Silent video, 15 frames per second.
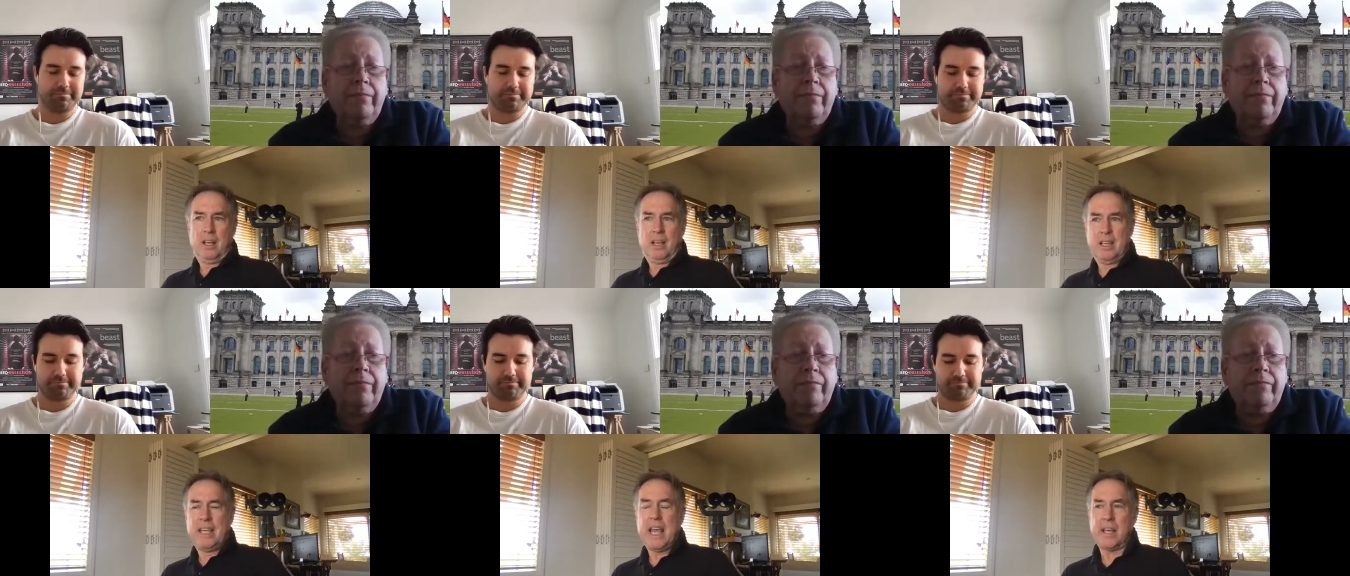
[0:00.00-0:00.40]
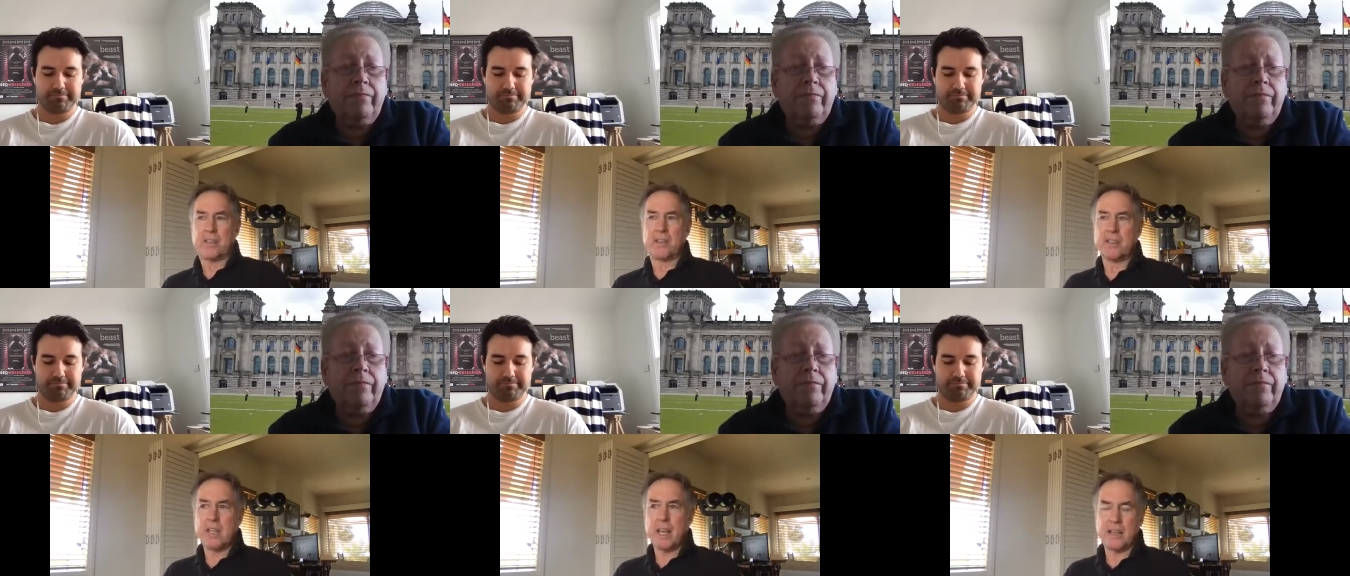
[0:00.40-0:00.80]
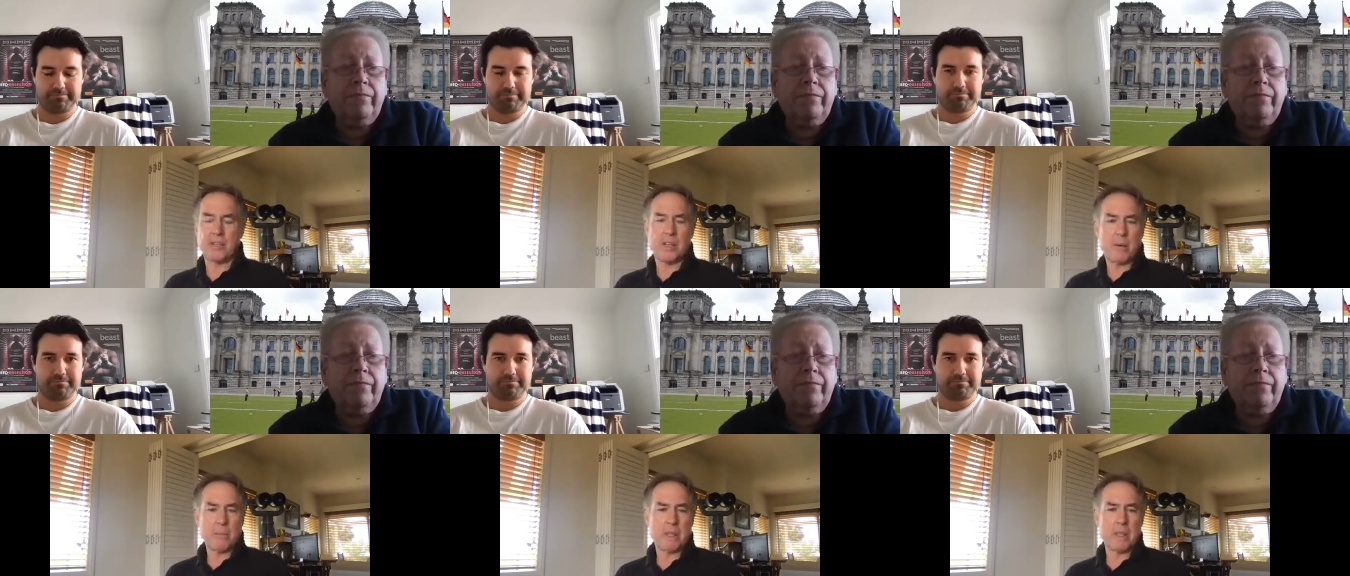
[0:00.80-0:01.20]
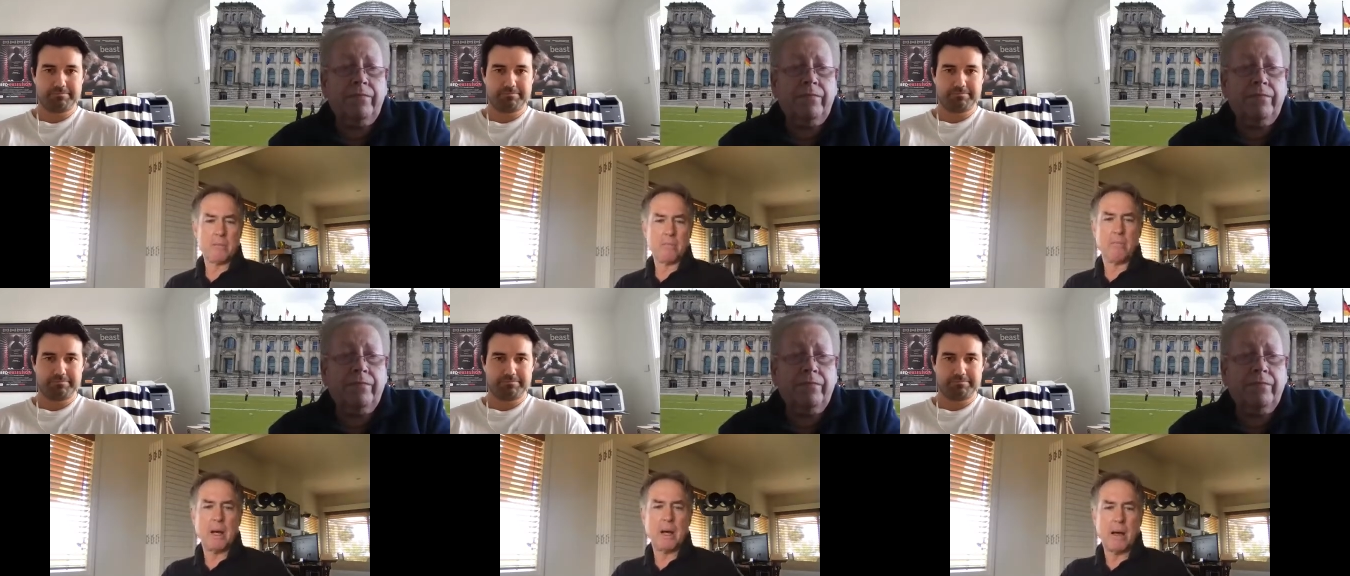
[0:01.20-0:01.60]
Speaker 1: Yes, yes. Some of
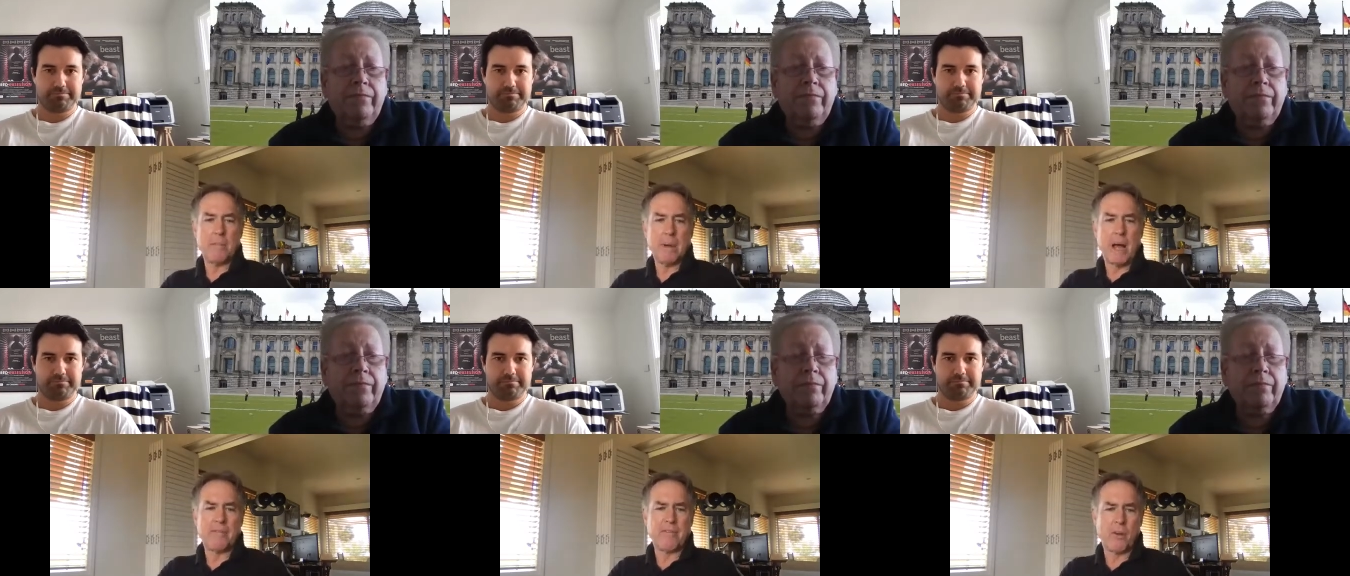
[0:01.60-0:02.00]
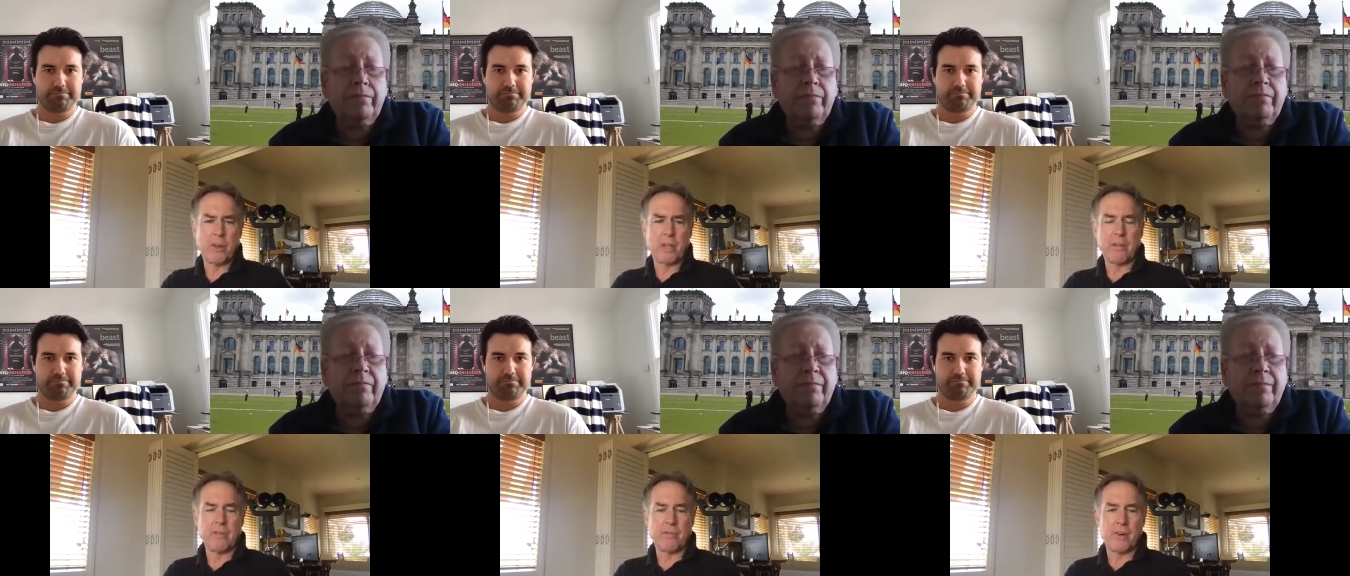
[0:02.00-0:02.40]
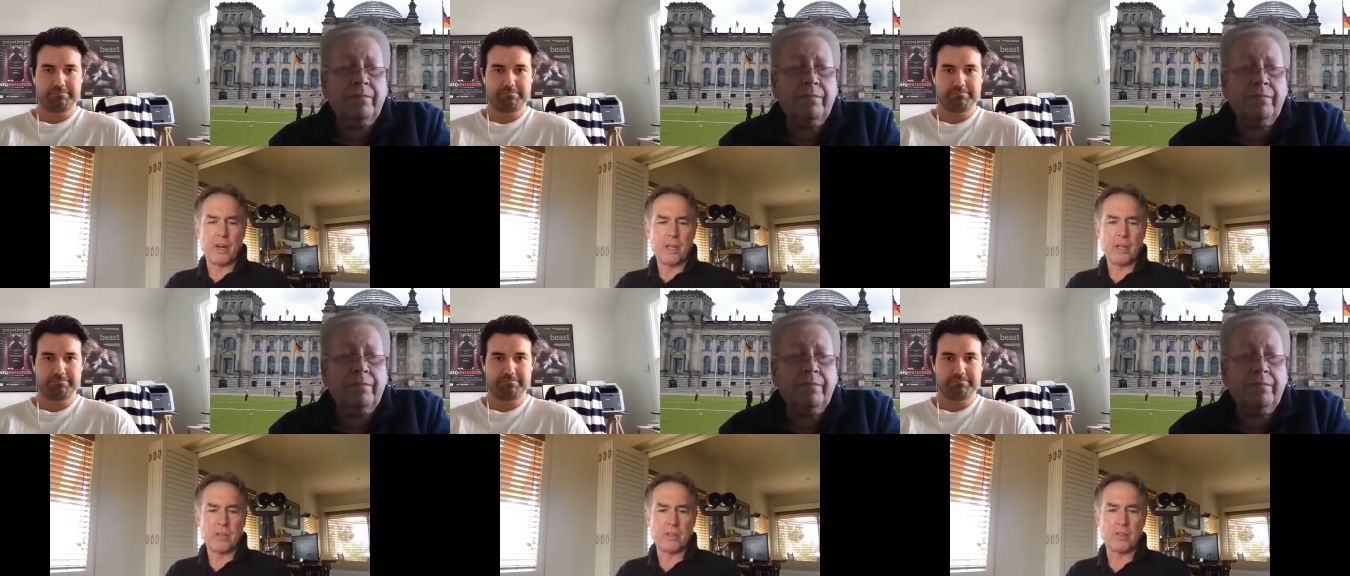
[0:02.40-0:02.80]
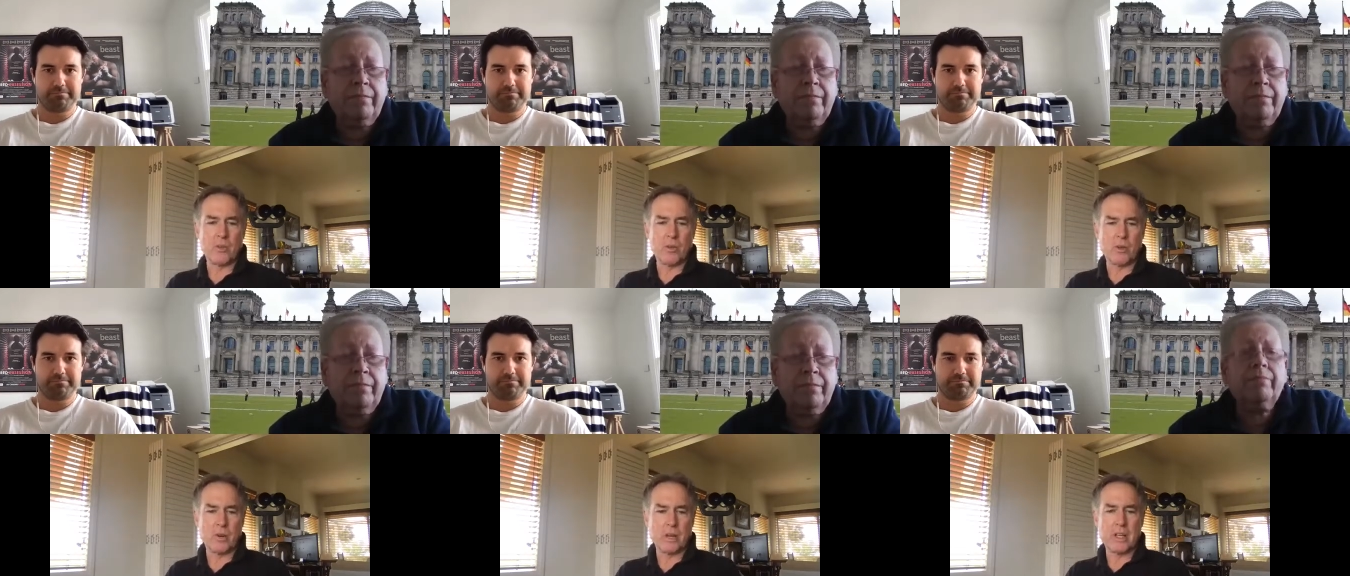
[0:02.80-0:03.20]
them um, had very confronting
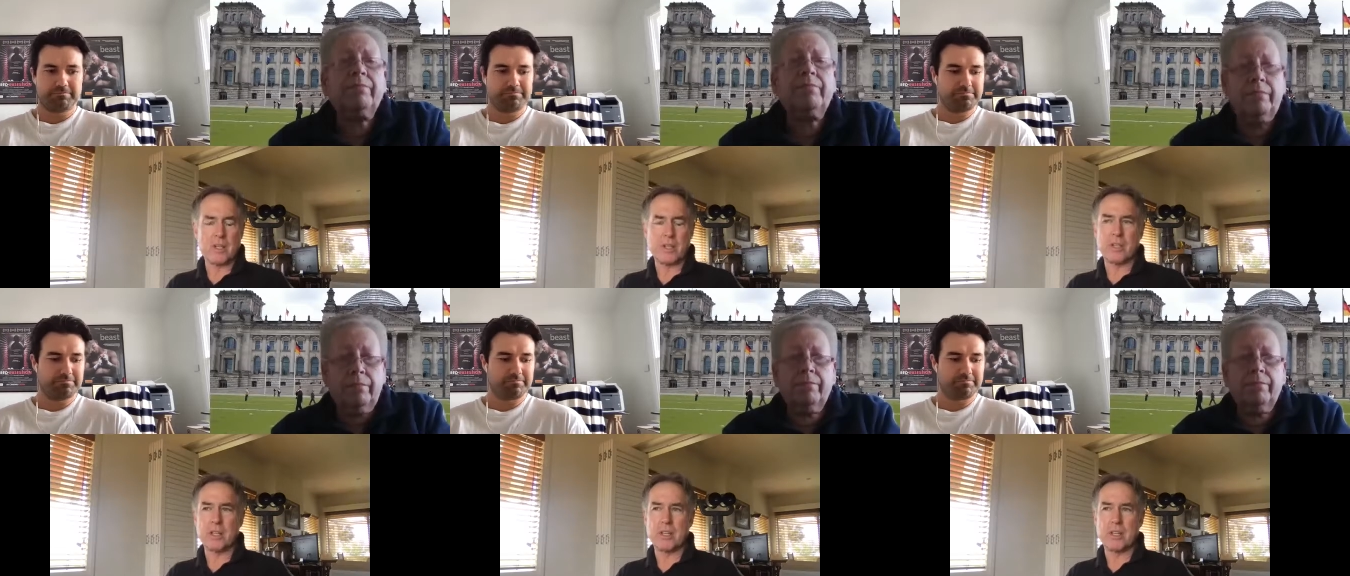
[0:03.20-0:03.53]
stories,